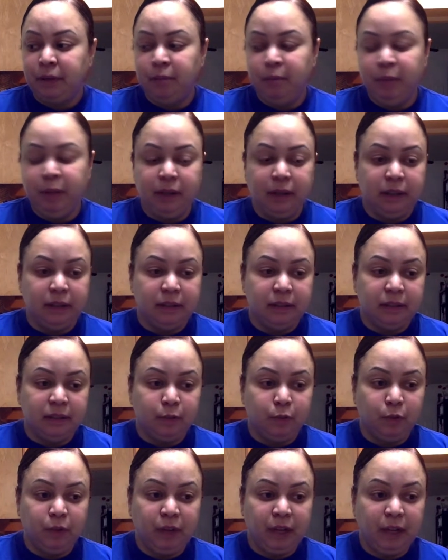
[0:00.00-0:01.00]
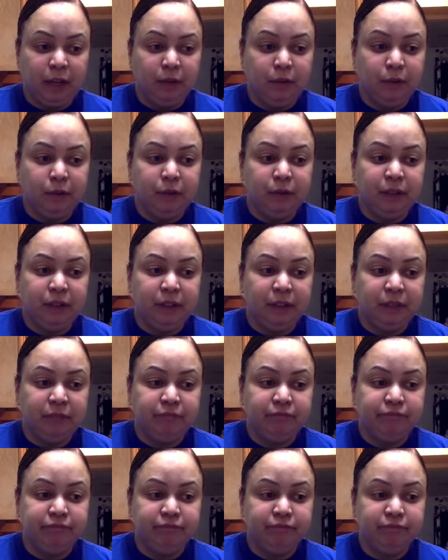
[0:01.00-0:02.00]
Because when I Googled it,
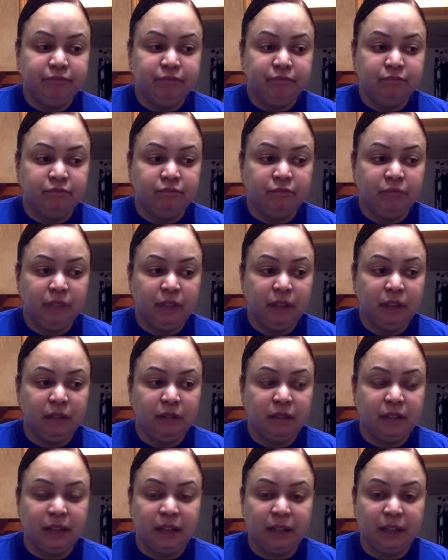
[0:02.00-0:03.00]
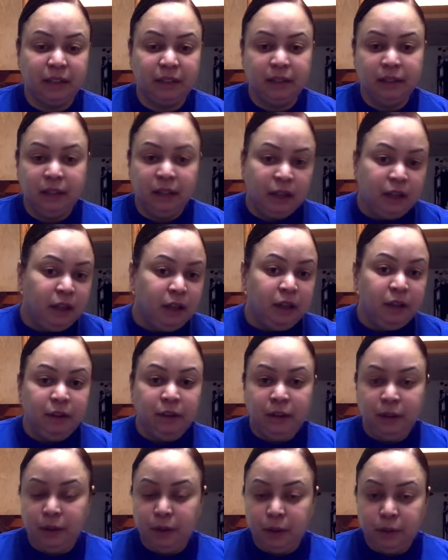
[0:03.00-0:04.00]
it looks like
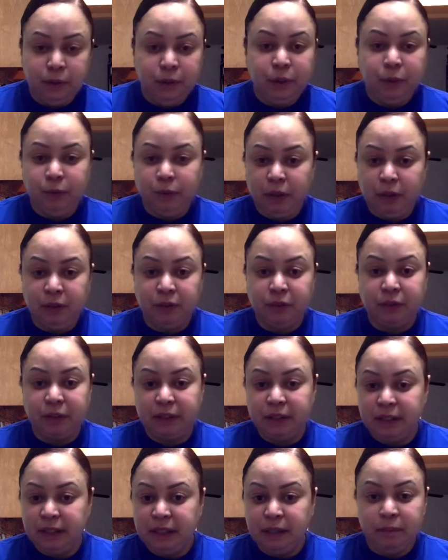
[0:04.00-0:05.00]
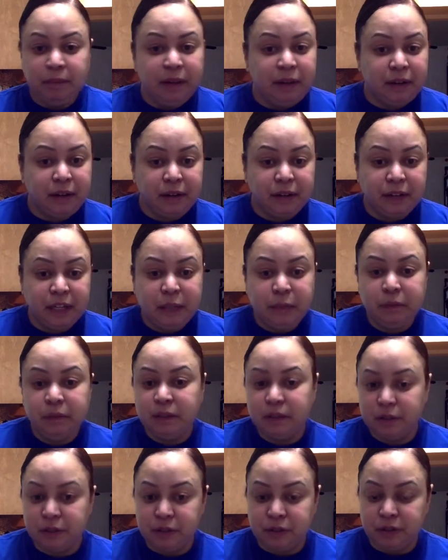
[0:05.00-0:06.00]
the only way for it to get better is with
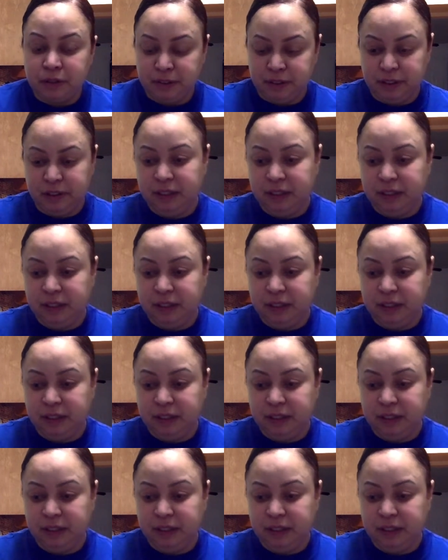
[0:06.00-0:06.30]
surgery.